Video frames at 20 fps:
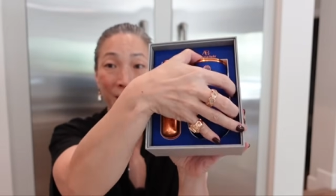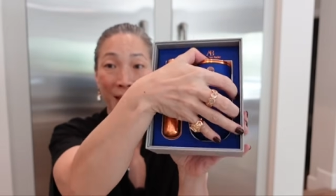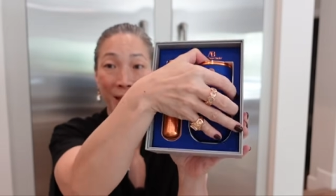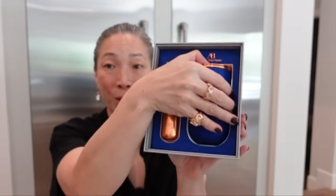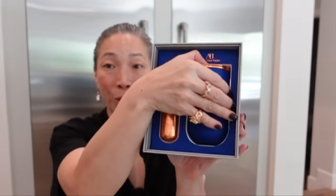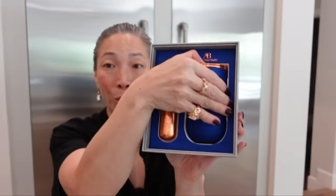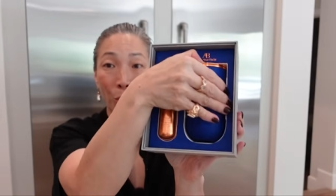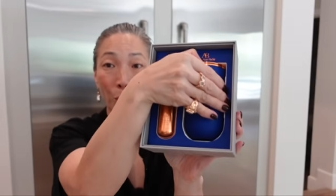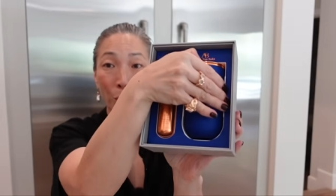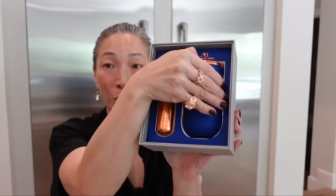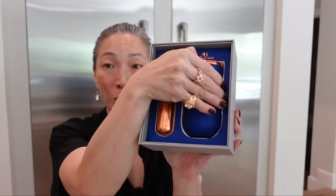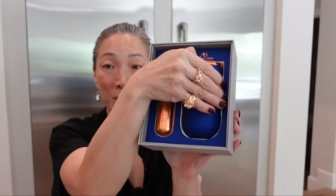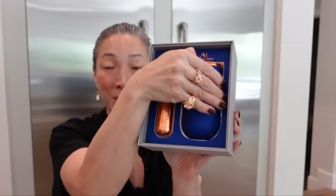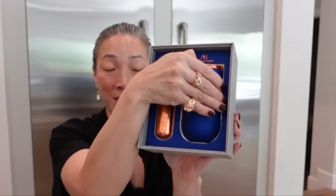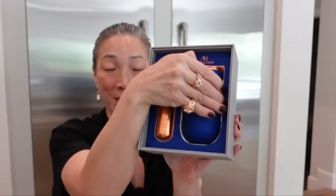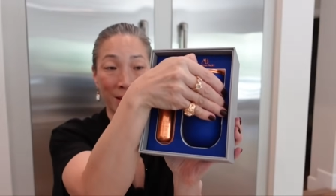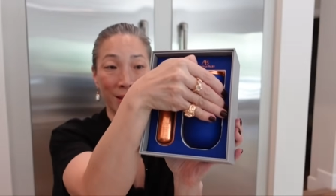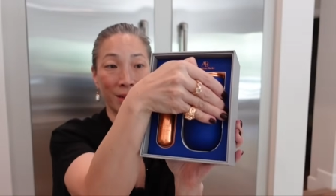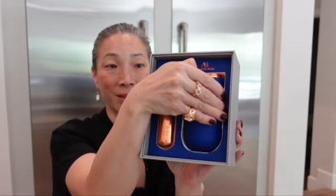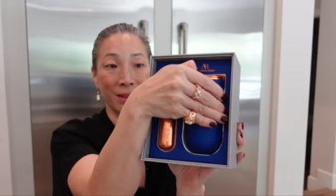that holds
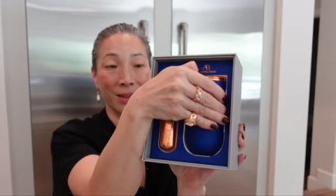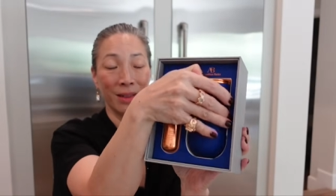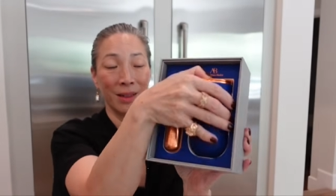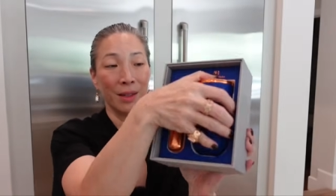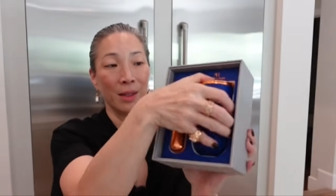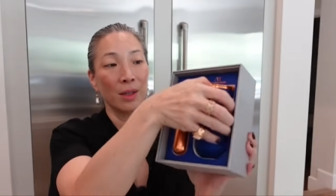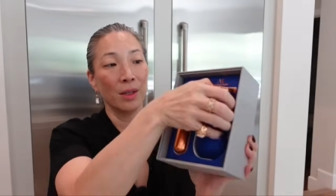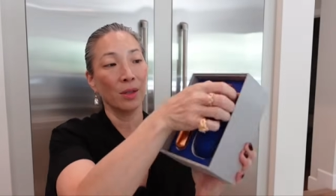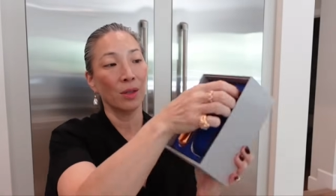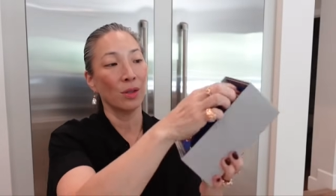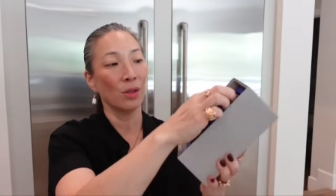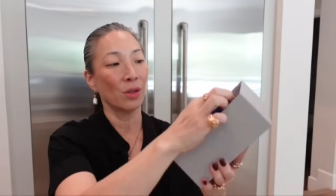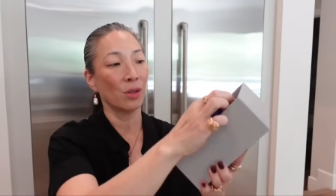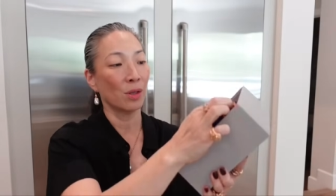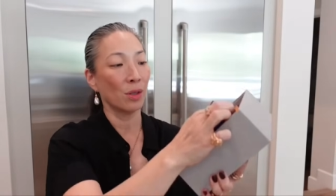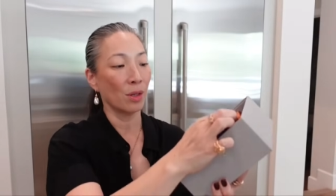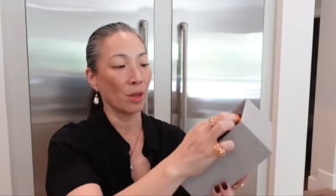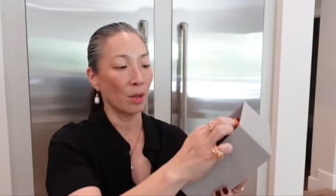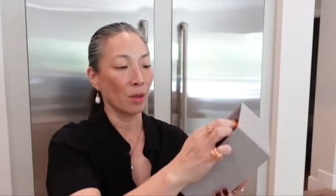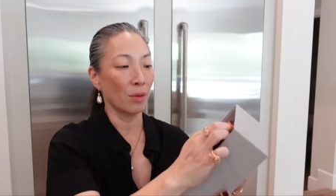it.
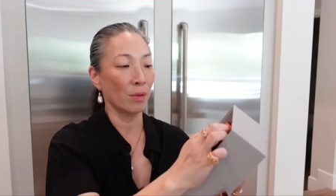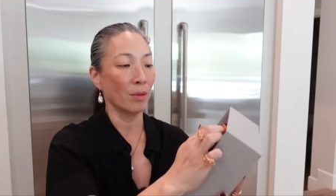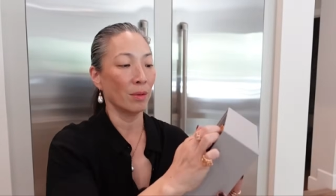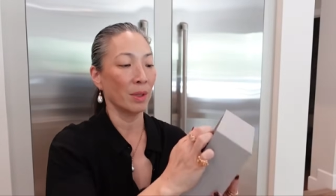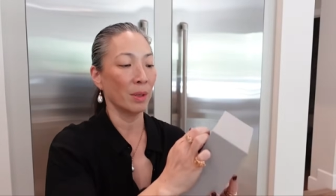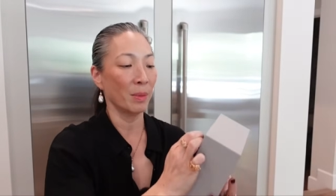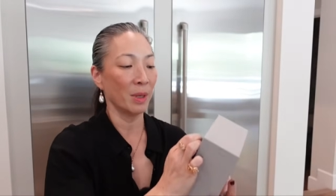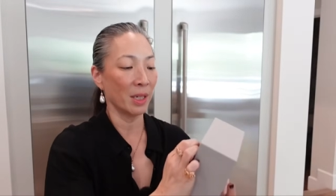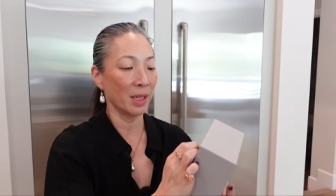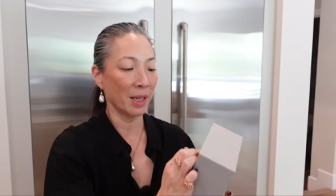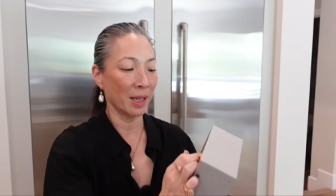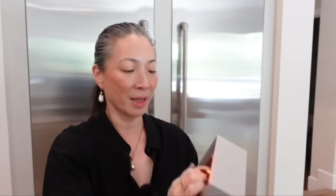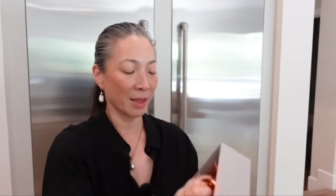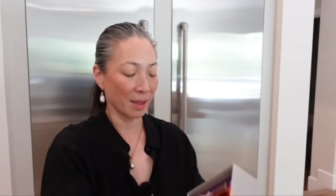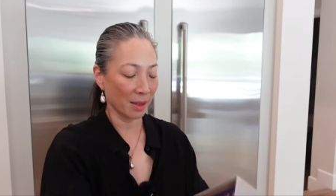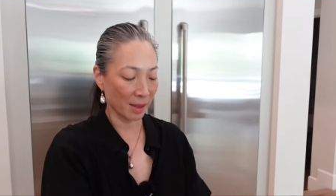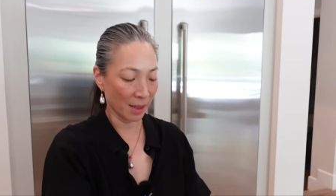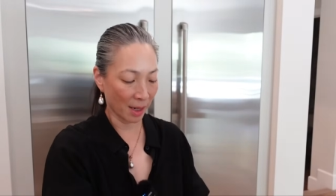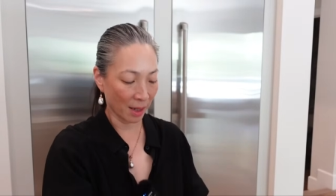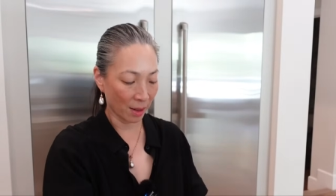So let me take
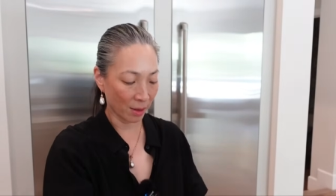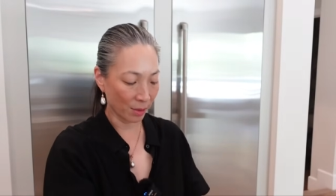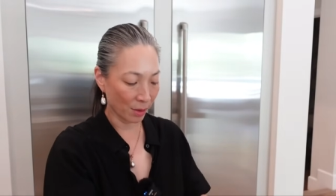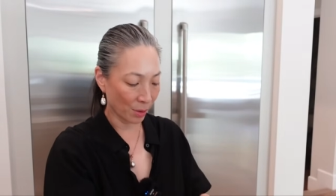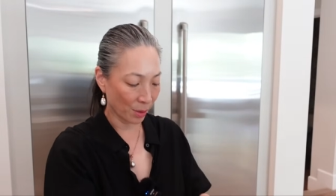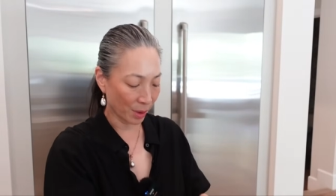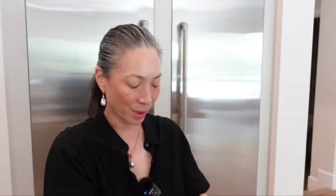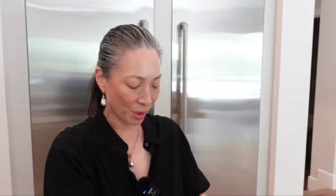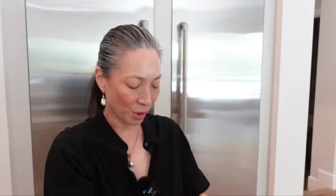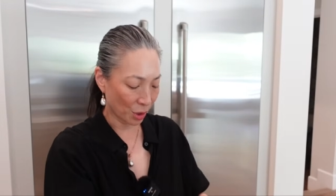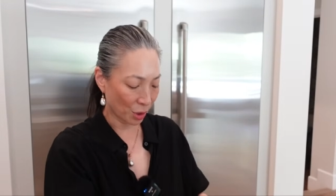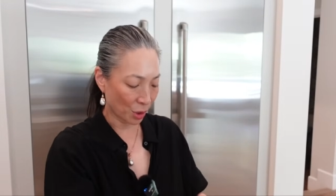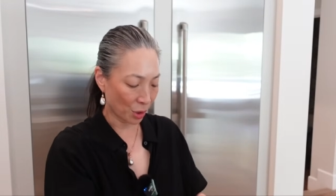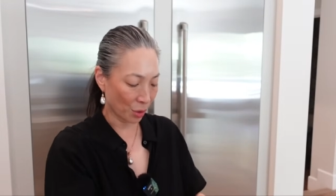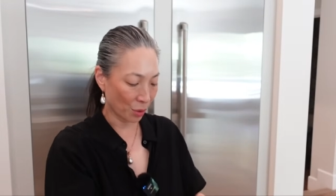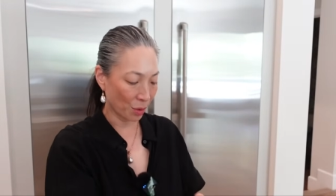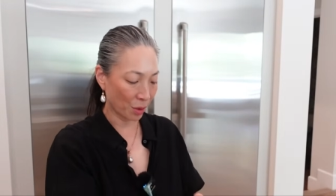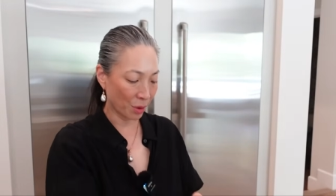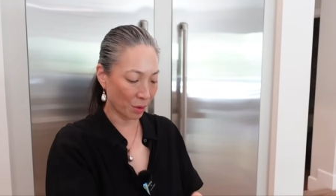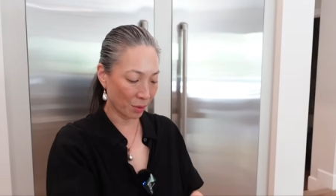this out so I can
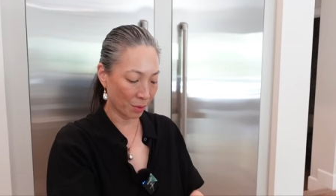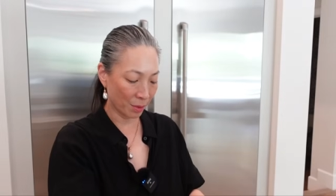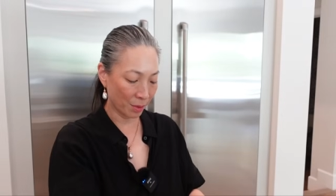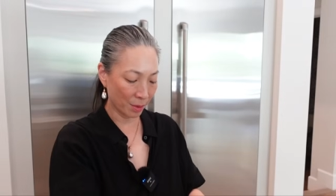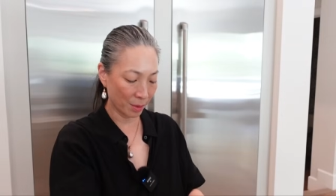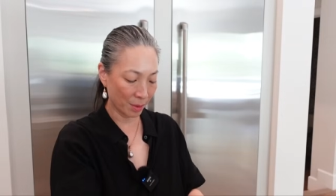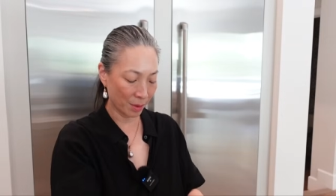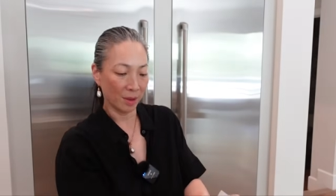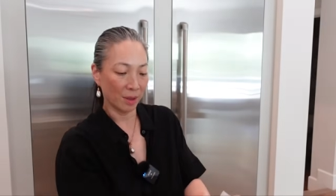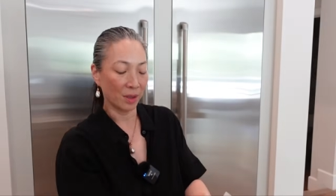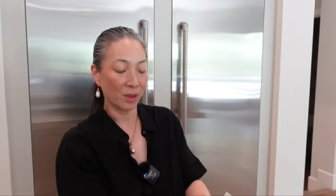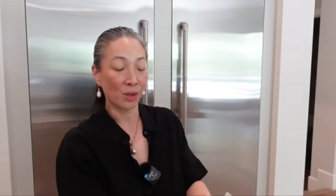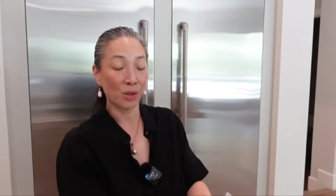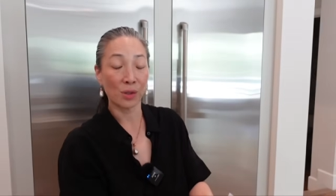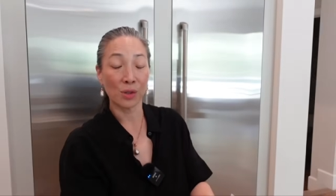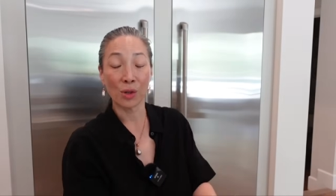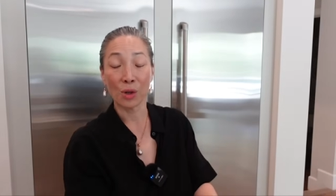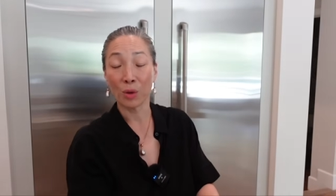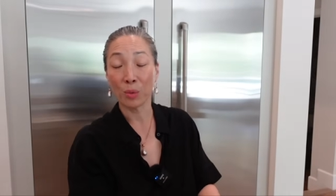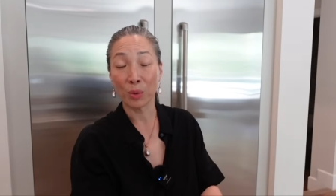show you. It's
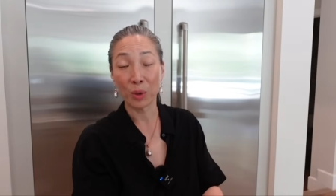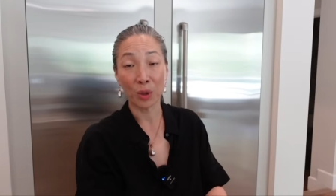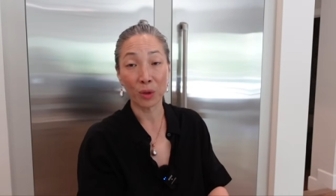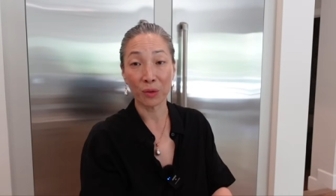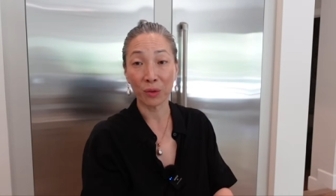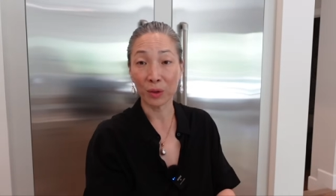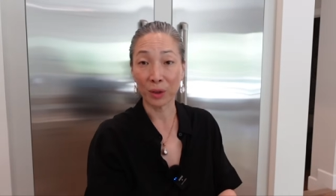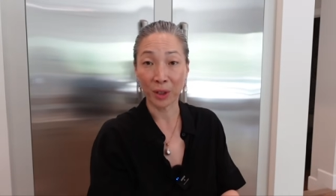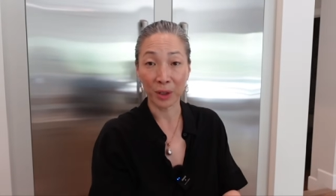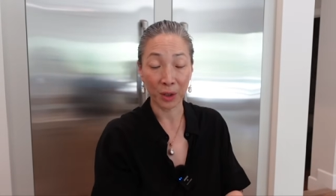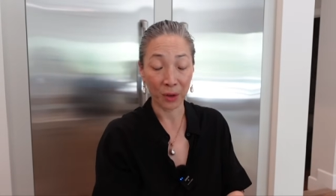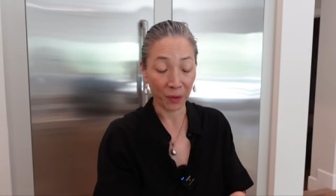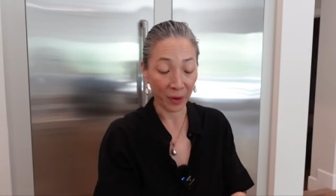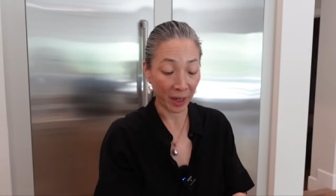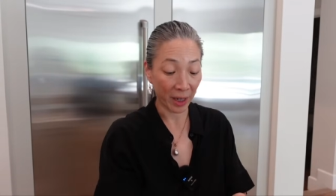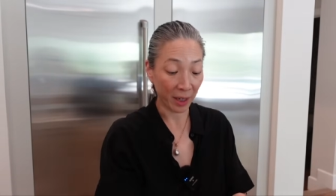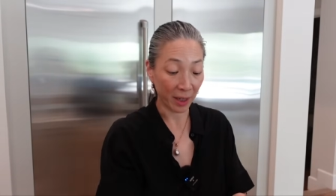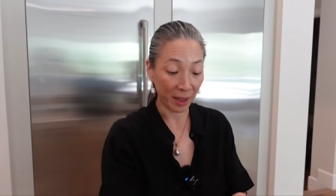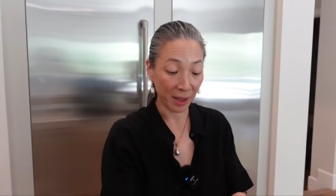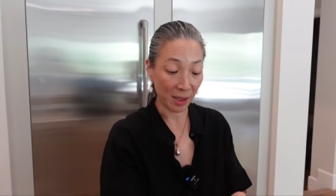so beautiful on your
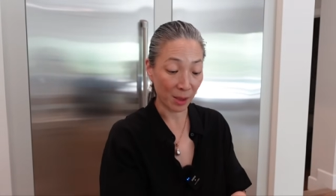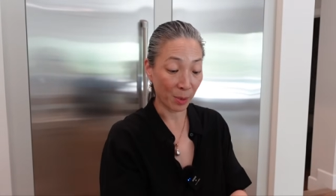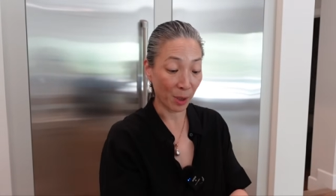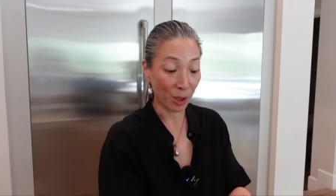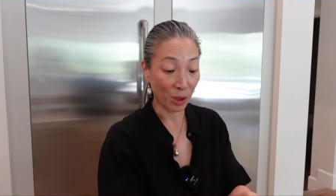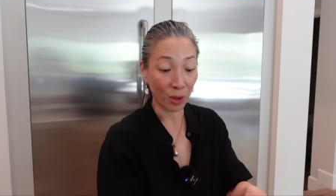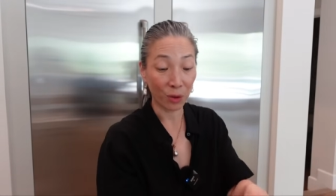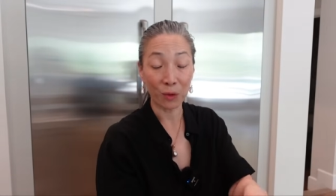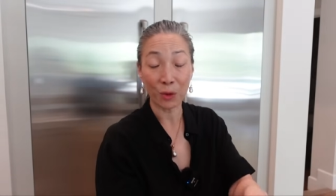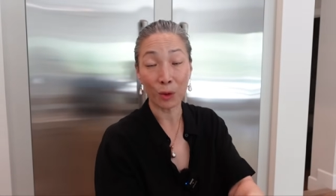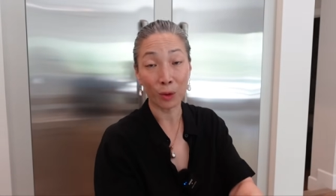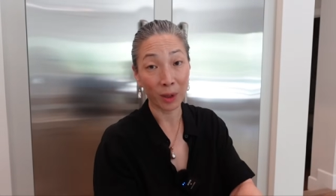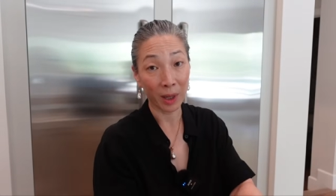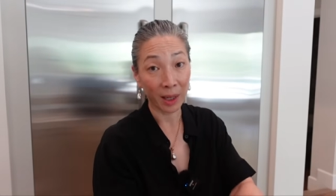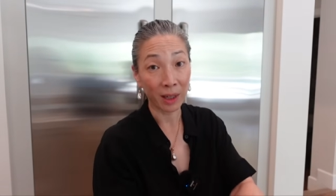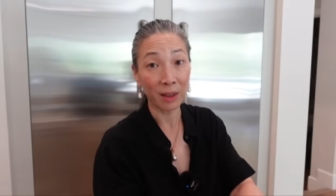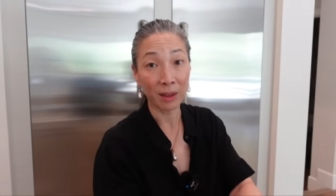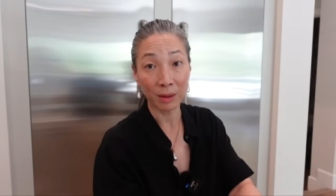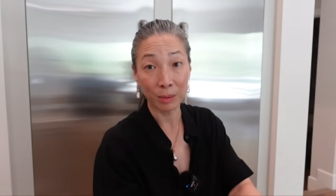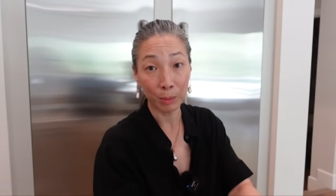vanity, especially if you
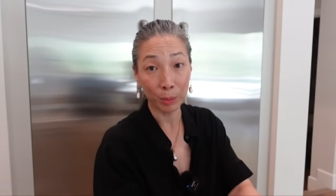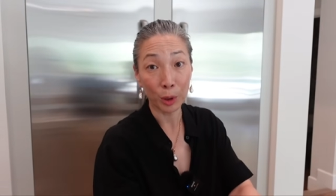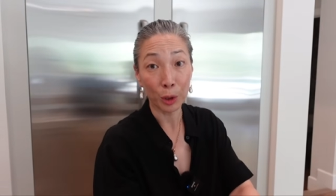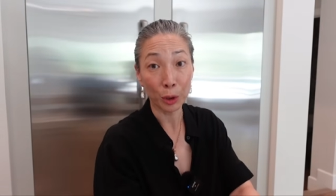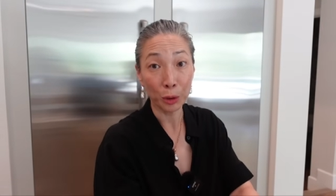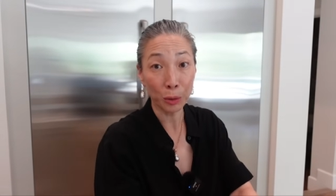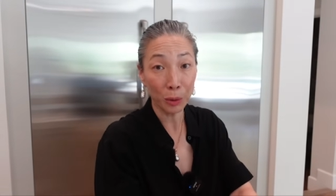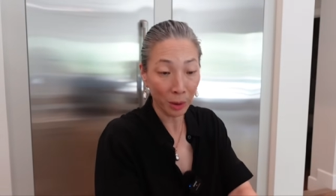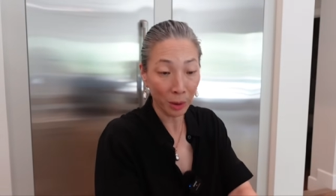like blue.